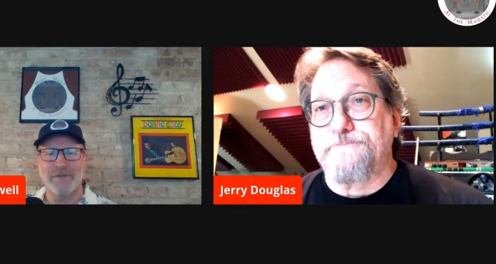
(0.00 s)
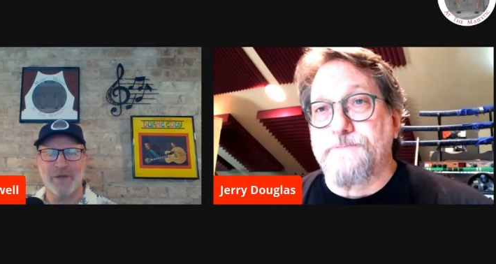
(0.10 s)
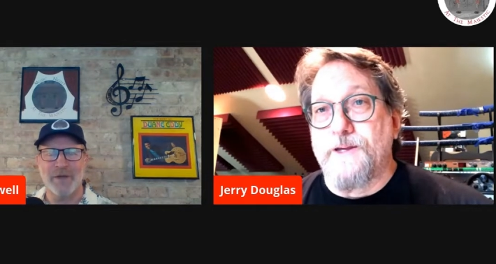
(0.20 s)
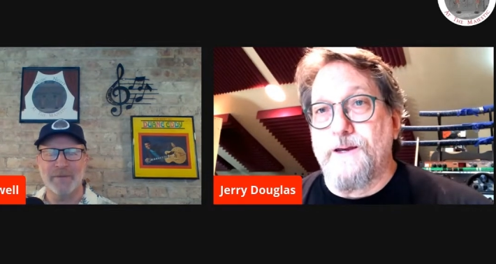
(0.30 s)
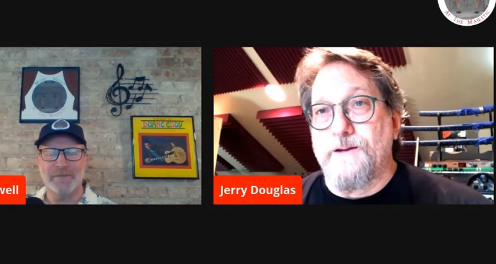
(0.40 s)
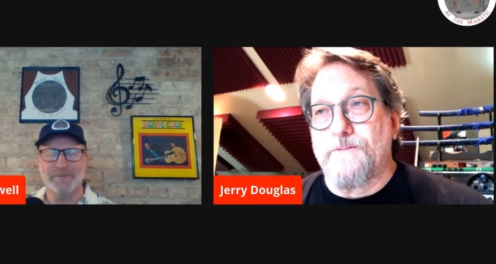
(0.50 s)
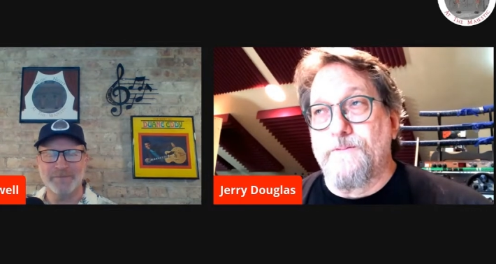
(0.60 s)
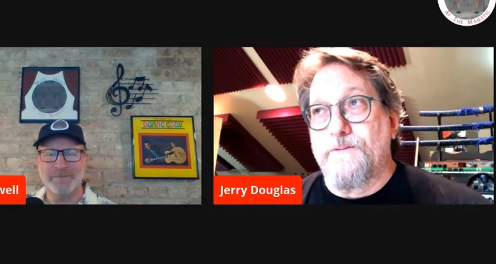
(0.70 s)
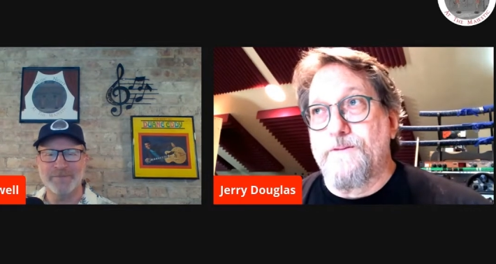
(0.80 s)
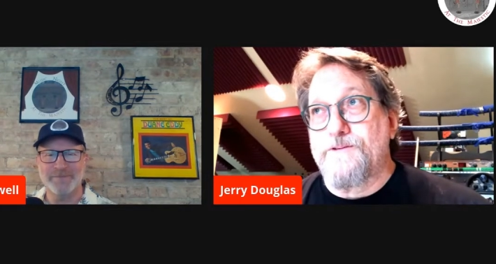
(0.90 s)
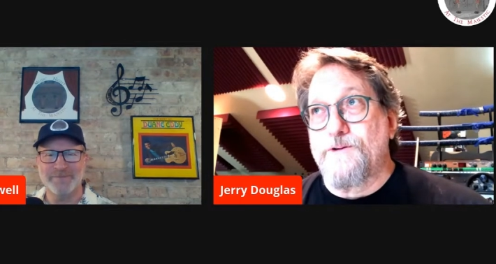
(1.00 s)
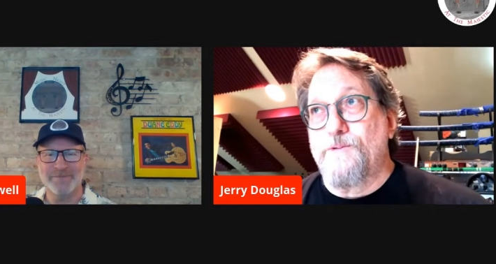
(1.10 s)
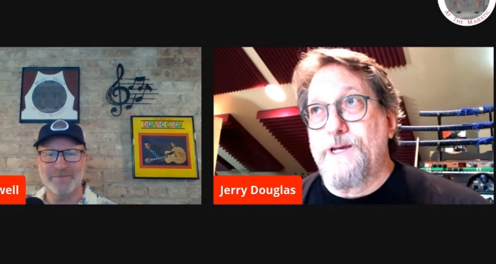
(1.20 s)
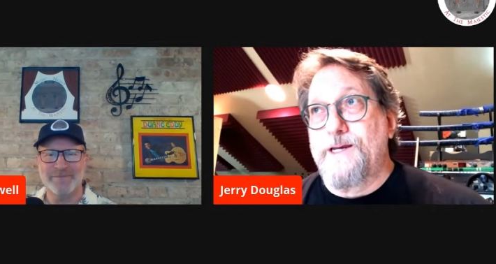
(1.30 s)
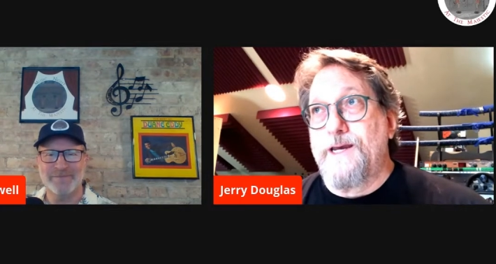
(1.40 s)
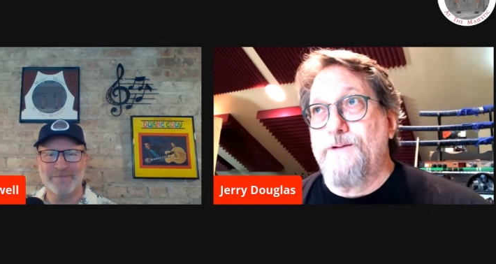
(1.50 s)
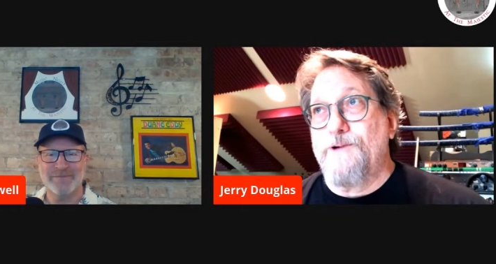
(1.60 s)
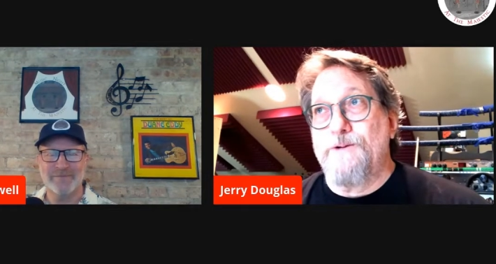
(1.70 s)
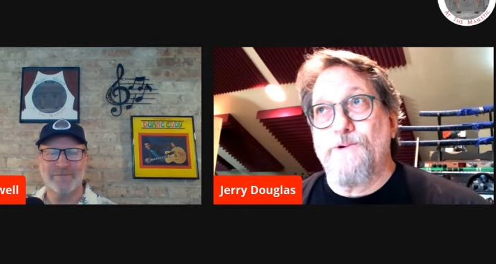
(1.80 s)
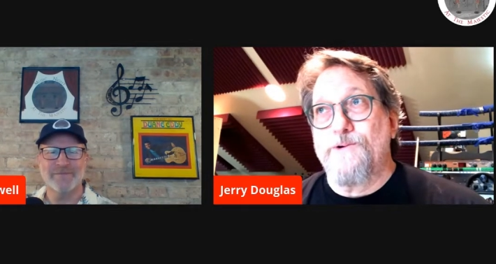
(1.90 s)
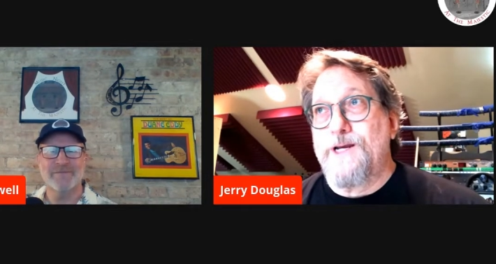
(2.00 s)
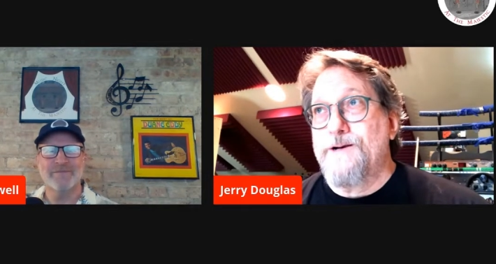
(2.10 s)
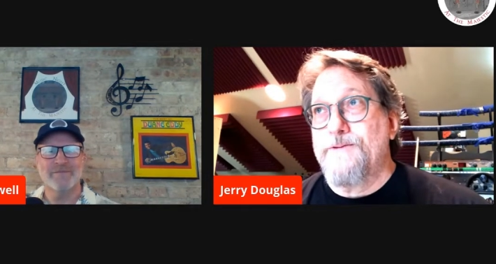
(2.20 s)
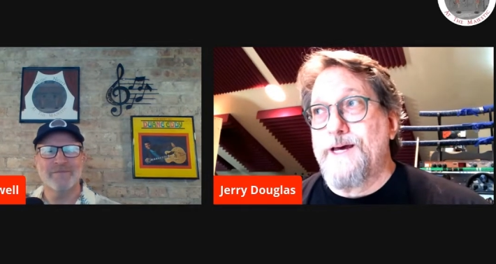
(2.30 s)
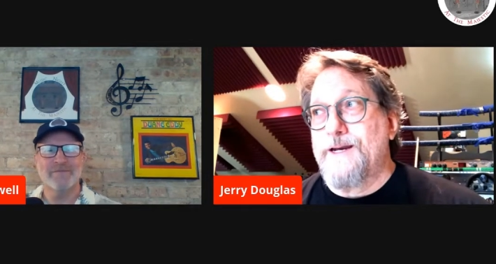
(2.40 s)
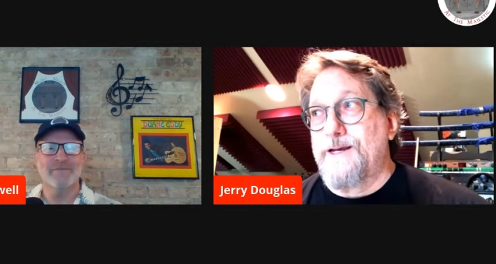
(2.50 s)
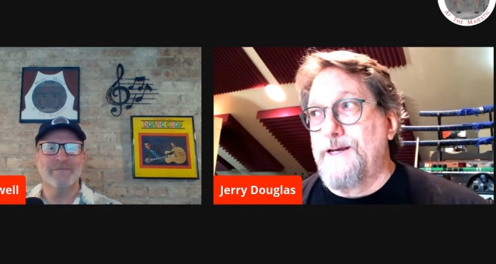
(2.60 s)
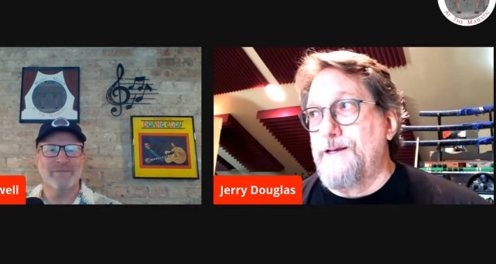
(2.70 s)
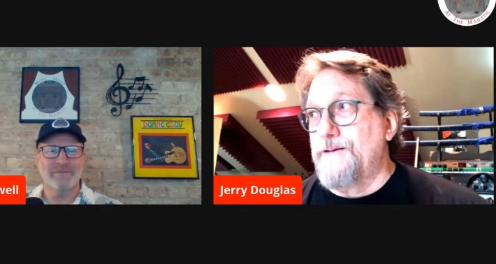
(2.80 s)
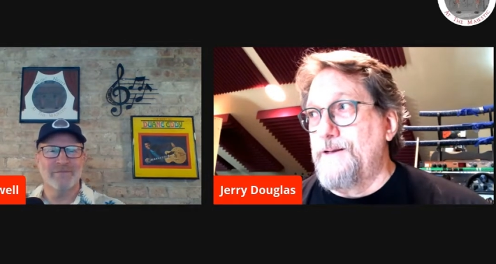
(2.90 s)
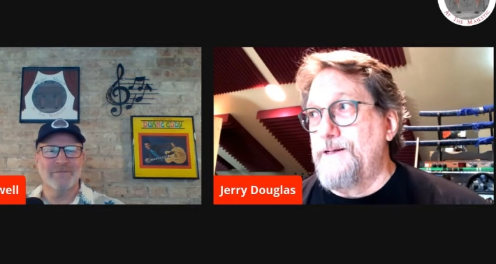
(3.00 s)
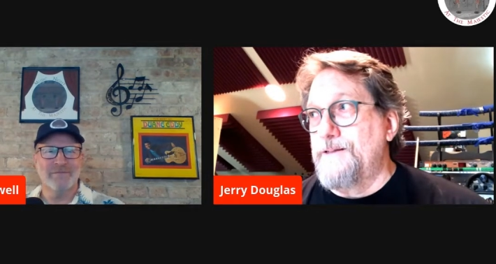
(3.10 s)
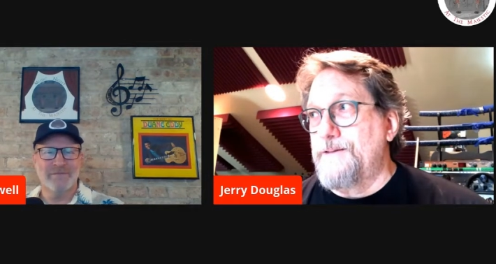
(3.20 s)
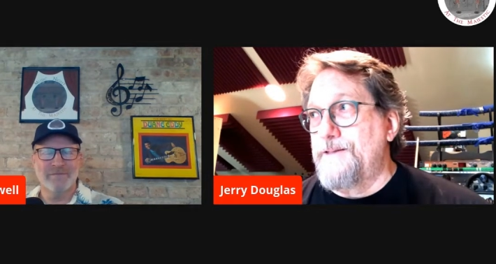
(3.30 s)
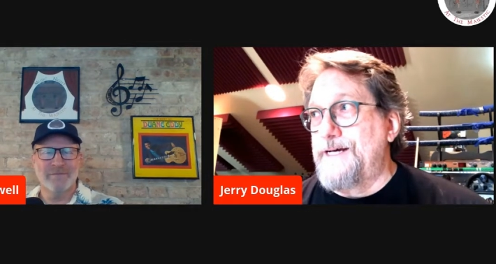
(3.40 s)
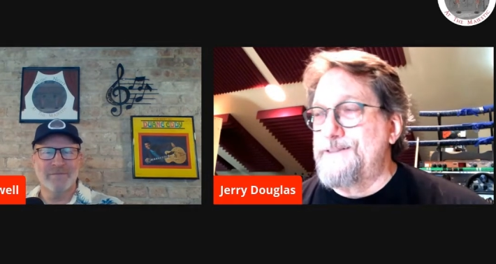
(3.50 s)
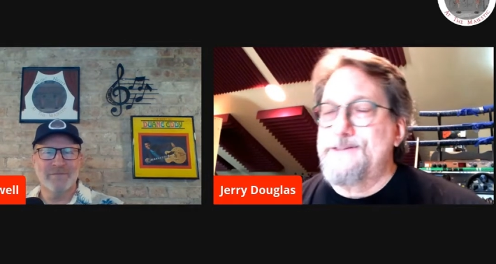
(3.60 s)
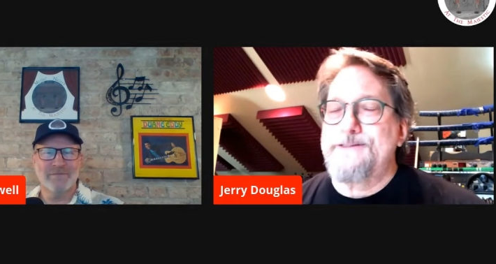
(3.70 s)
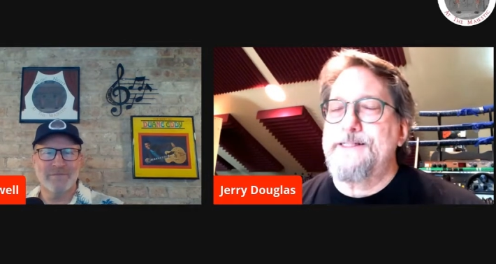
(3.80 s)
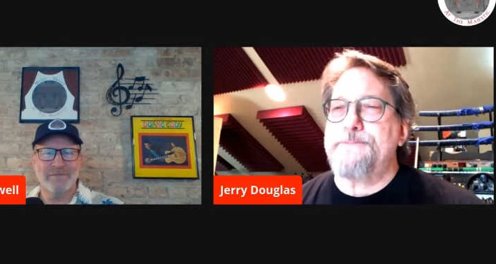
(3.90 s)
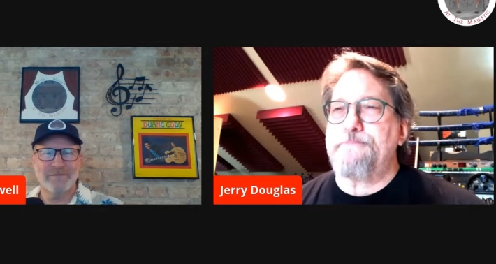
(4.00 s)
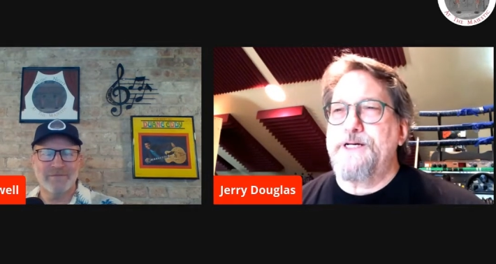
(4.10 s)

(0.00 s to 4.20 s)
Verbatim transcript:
Speaker 1: Yeah. And so we can't, we won't hear that again. And then that's it.